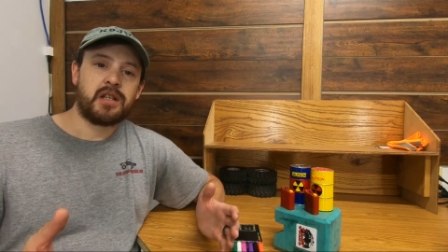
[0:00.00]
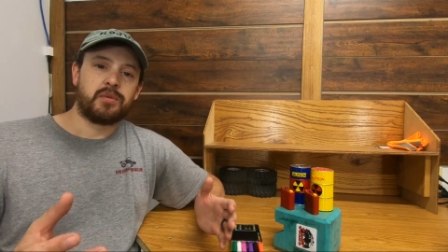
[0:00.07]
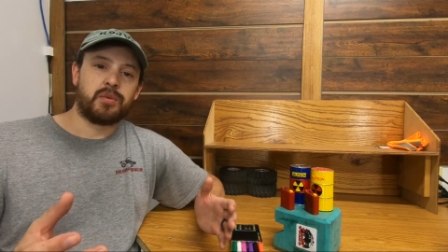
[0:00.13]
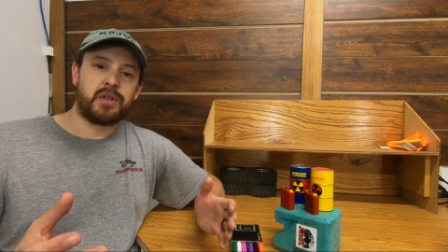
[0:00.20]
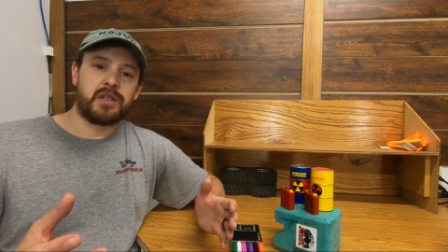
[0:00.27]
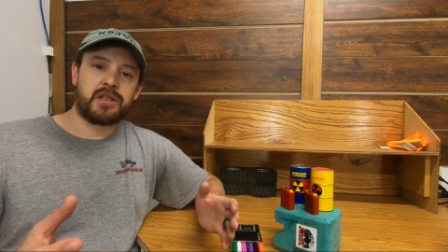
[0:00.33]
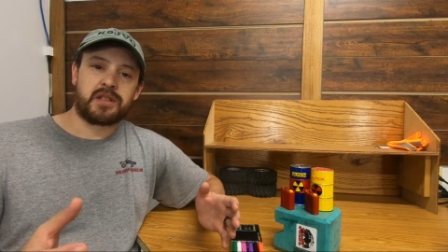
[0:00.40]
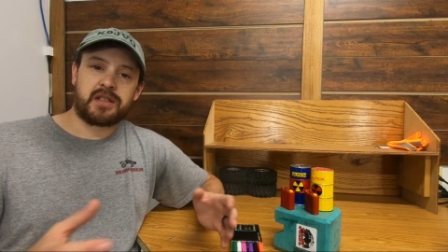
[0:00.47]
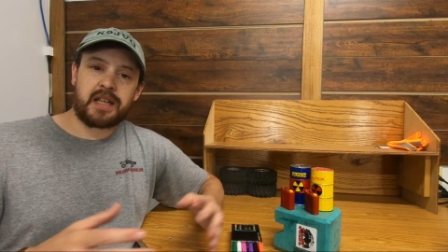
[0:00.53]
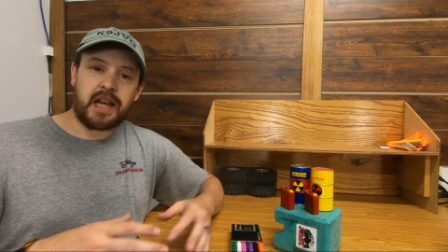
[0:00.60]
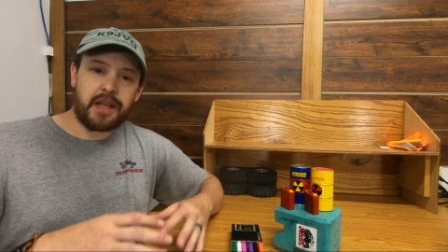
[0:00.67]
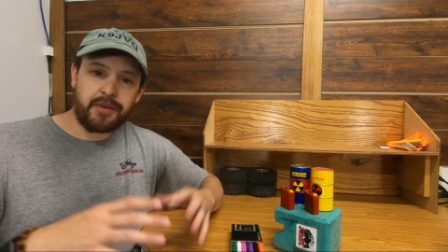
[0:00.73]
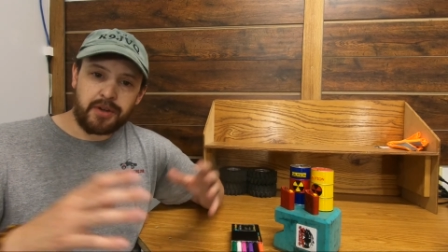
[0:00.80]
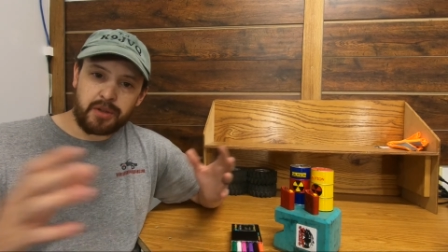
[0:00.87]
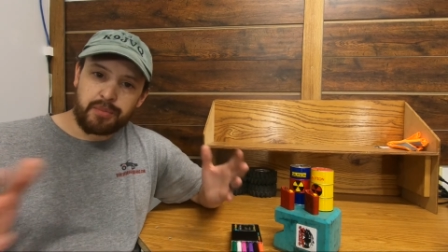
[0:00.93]
was
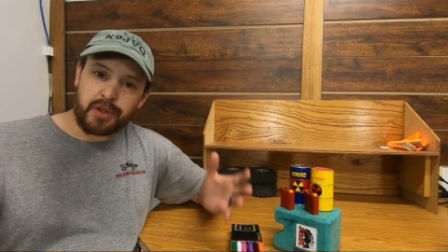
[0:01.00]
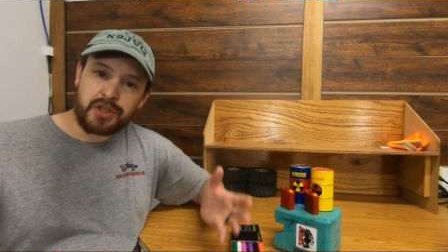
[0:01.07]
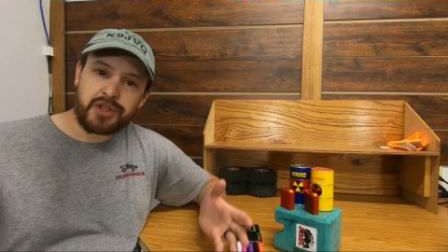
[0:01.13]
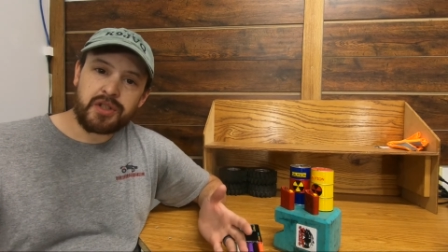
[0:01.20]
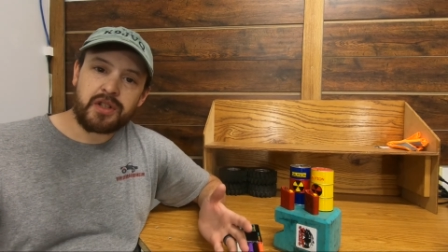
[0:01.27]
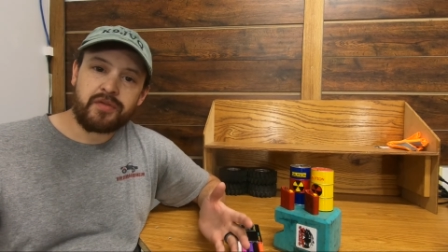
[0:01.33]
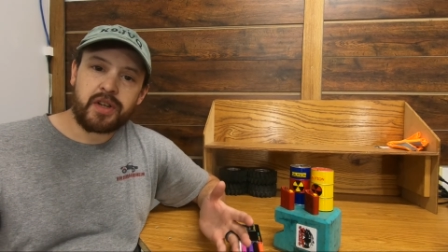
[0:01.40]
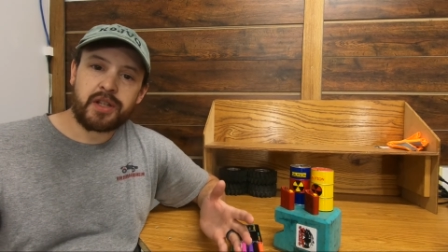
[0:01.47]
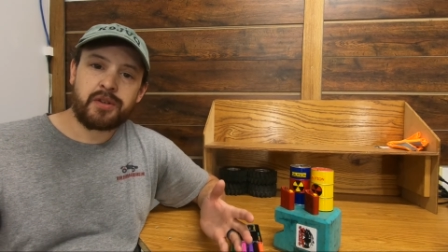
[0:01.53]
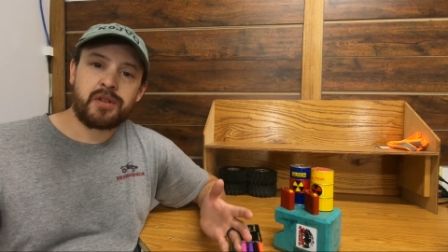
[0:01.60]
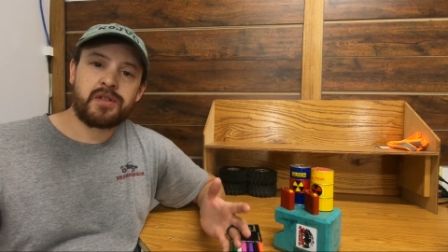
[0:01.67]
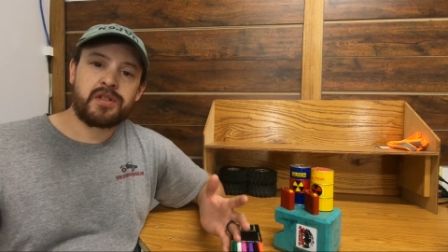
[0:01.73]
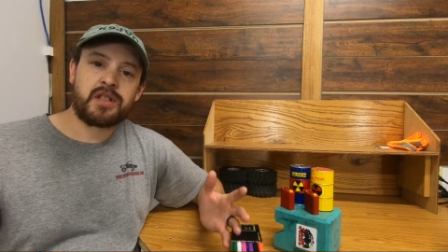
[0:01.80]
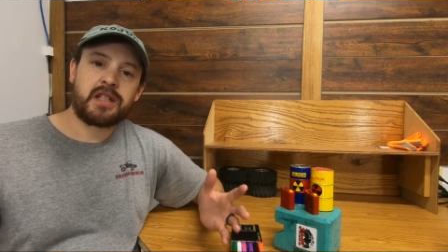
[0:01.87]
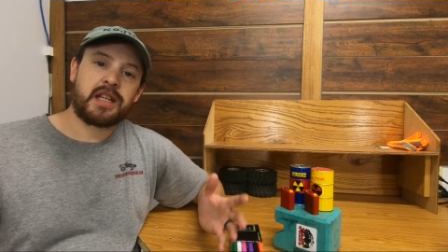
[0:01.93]
gathering a bunch of the
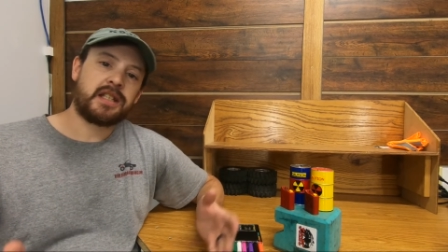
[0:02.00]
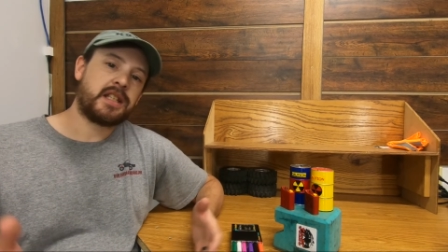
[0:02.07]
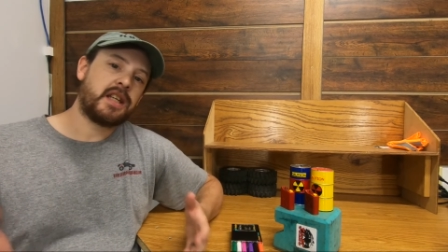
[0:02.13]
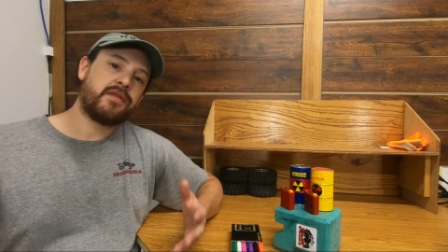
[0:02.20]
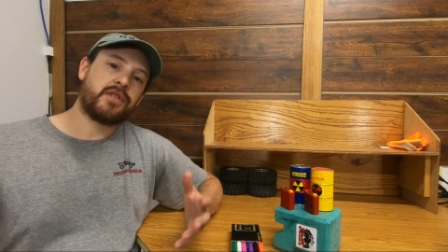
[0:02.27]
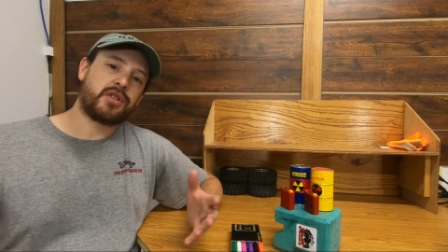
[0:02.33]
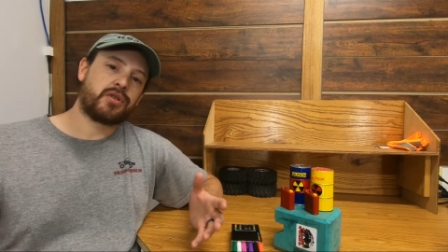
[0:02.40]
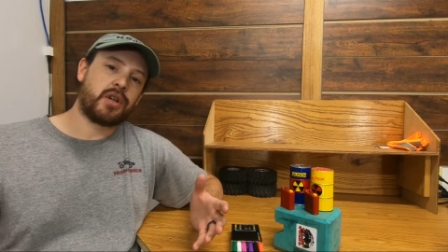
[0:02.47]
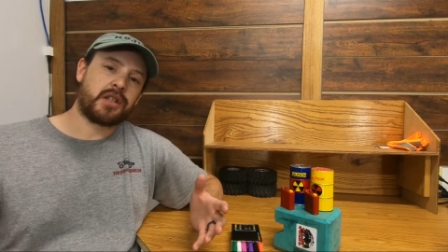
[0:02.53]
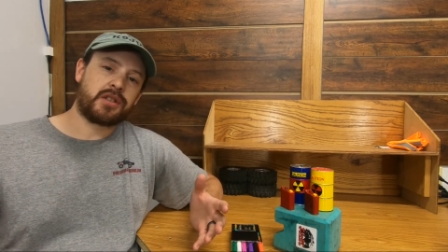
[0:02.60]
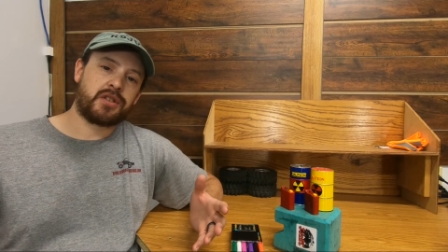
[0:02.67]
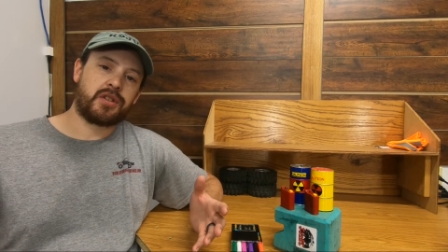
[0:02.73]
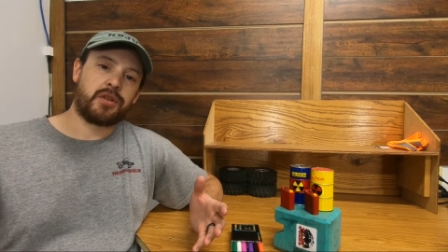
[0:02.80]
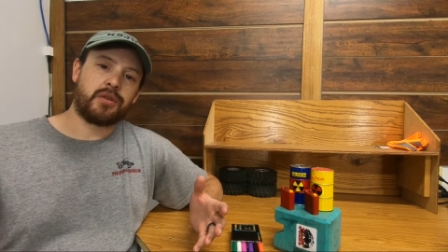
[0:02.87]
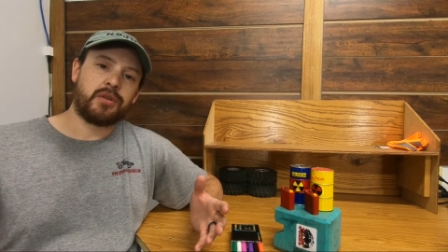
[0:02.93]
veterans that they'd given
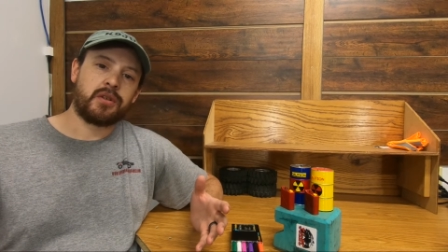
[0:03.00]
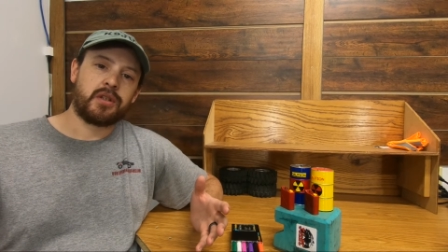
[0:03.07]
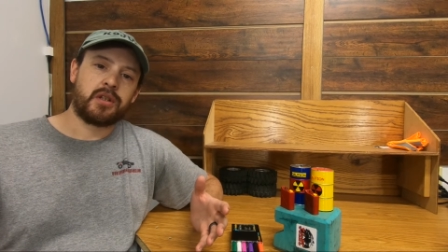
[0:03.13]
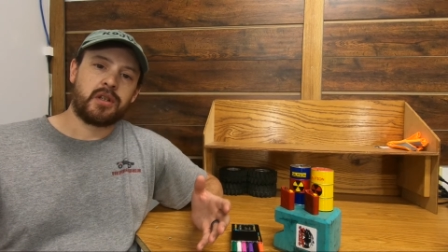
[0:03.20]
trucks to,